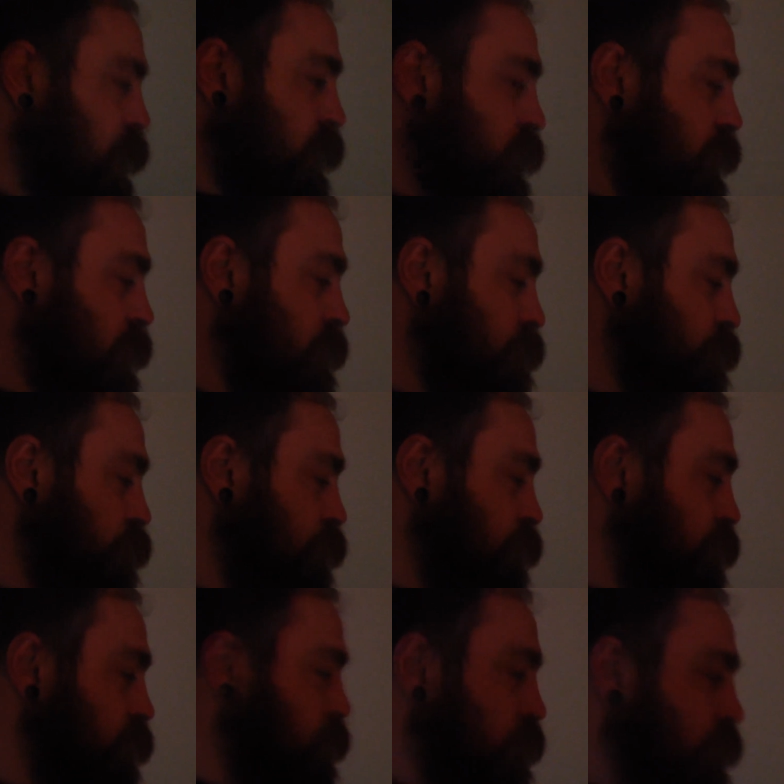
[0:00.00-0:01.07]
And
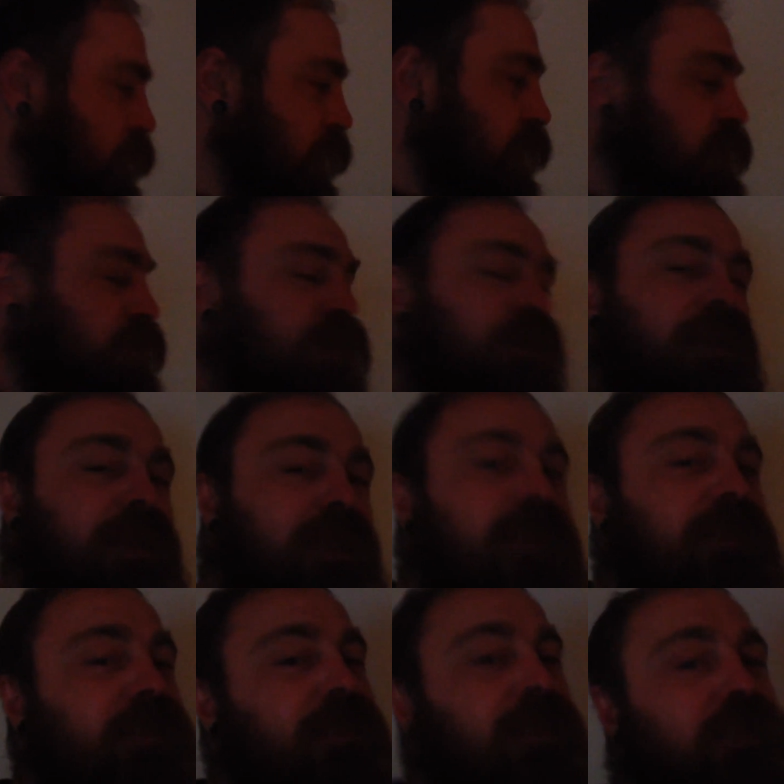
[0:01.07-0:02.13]
it's not that
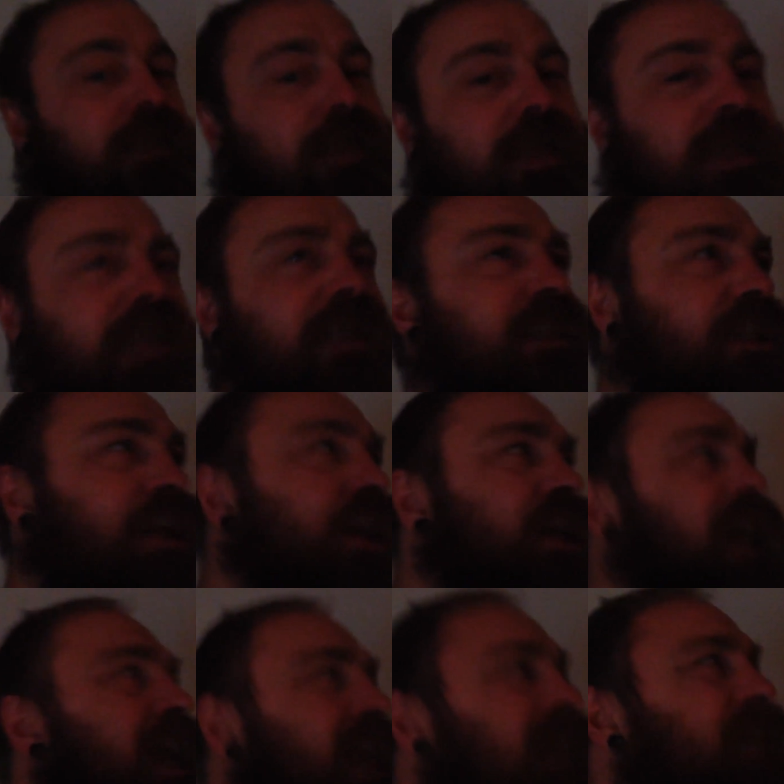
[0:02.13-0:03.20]
easy. It's not that